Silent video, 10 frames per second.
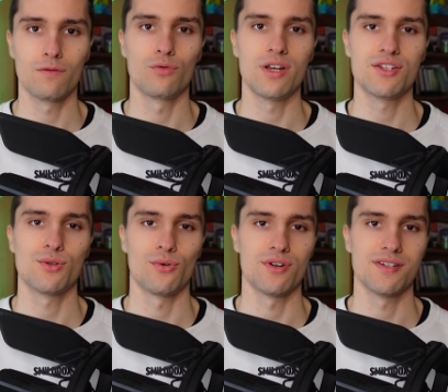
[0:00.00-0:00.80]
of
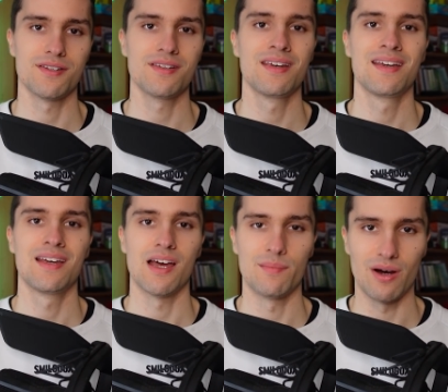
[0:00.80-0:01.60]
resources
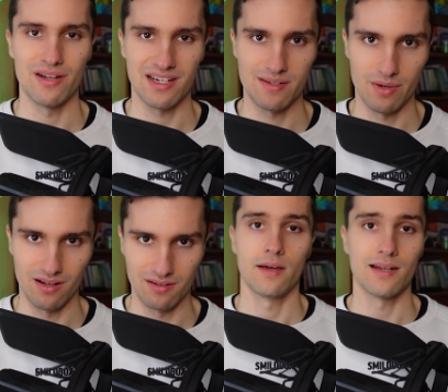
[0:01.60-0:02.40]
about XML.